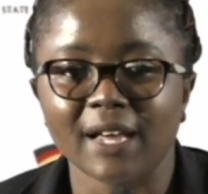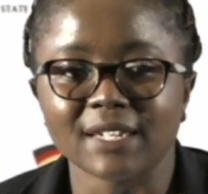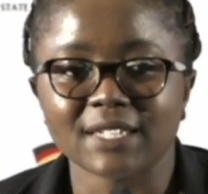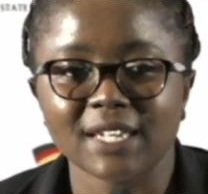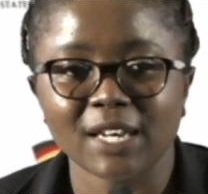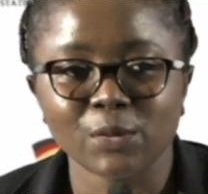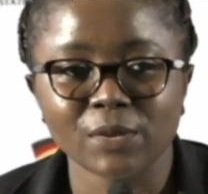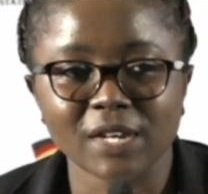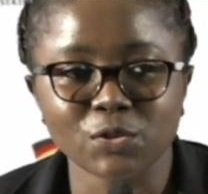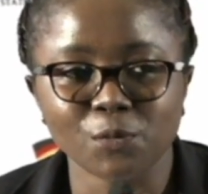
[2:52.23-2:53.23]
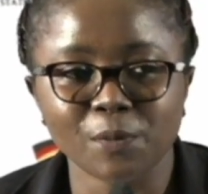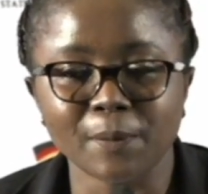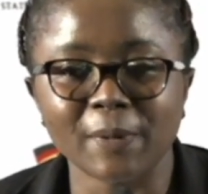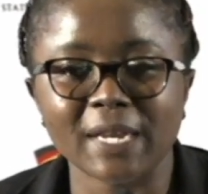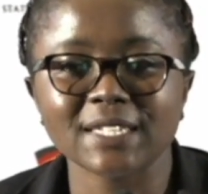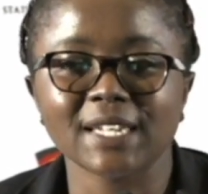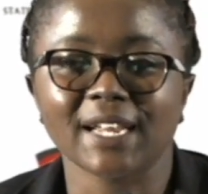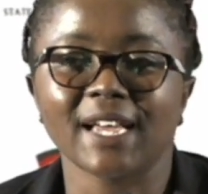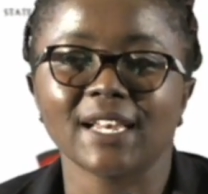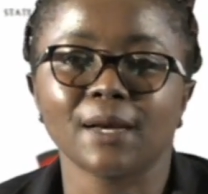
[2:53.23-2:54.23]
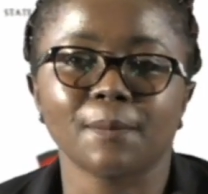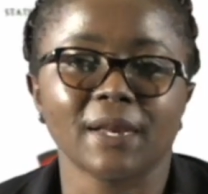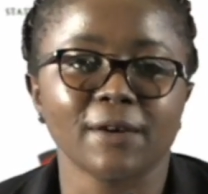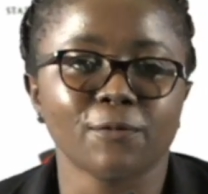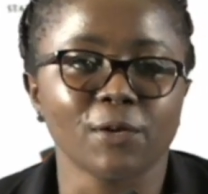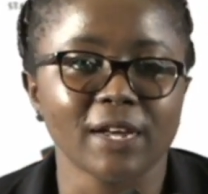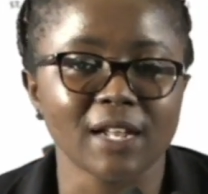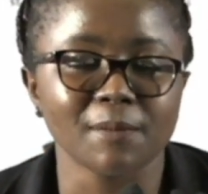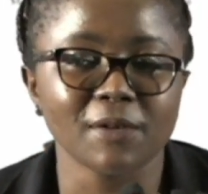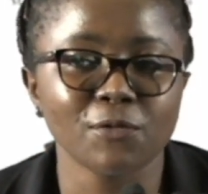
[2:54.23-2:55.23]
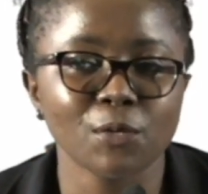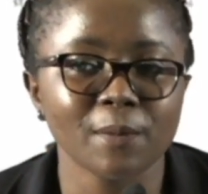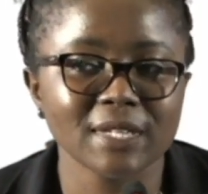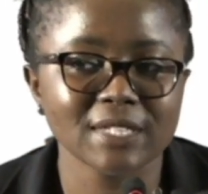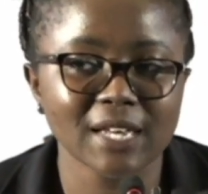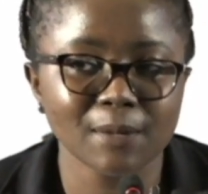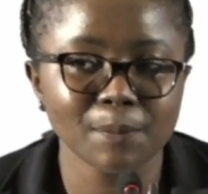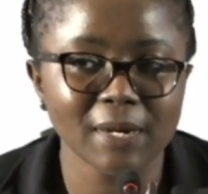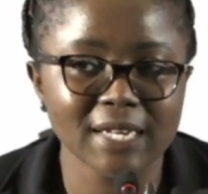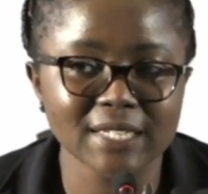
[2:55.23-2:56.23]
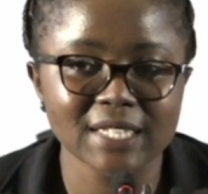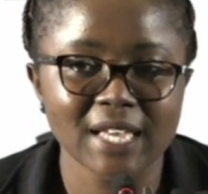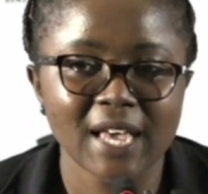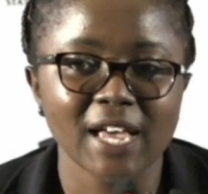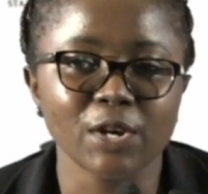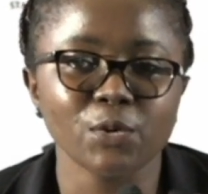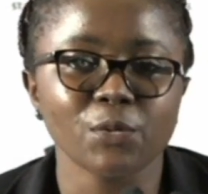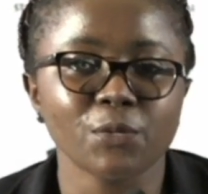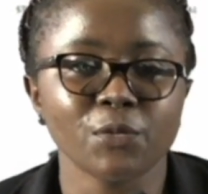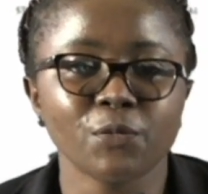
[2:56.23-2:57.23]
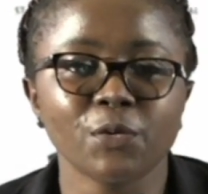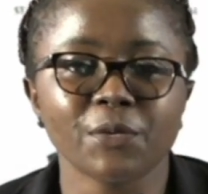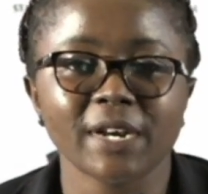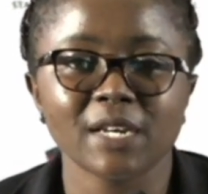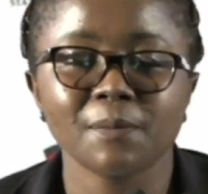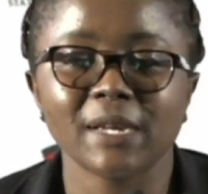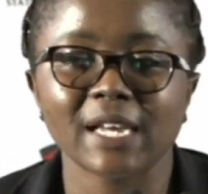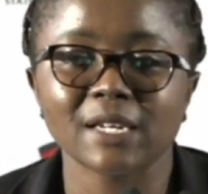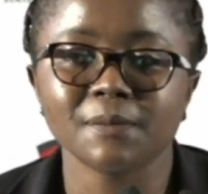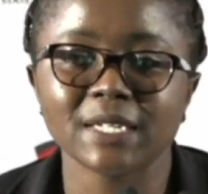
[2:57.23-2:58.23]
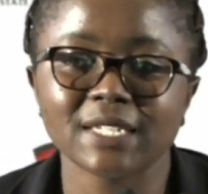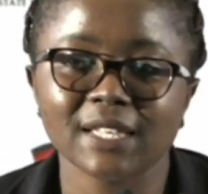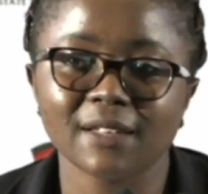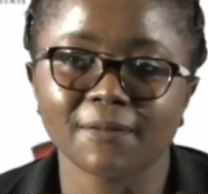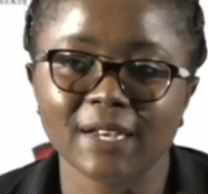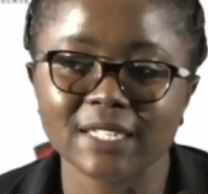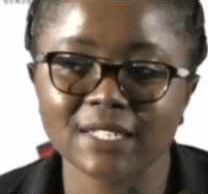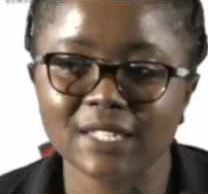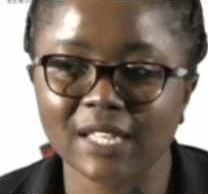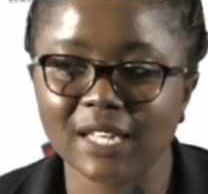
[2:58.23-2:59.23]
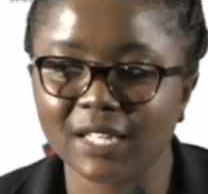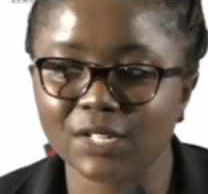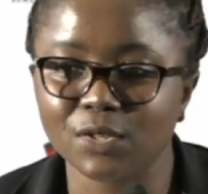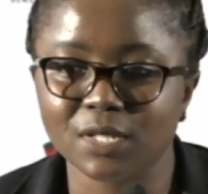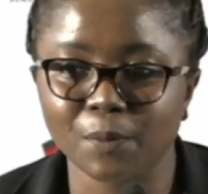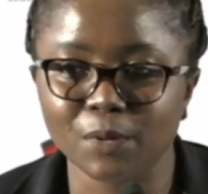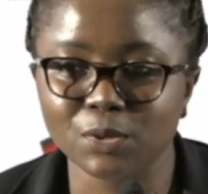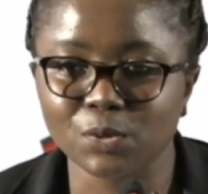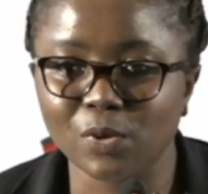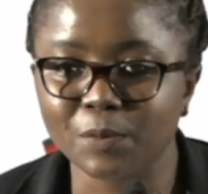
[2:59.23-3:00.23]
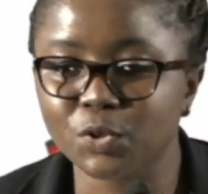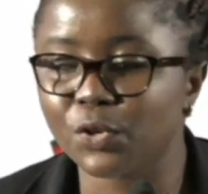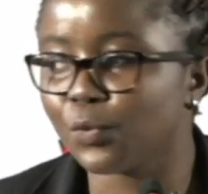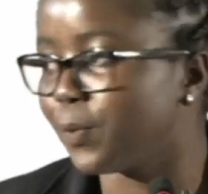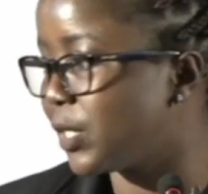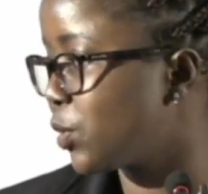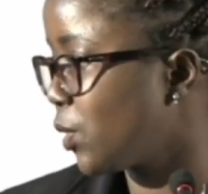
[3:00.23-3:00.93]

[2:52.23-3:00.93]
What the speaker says: and tell you that you've been placed and kindly apply for help. If you miss that place and you've already been admitted, the first thing that you're supposed to do, I'm sure you've been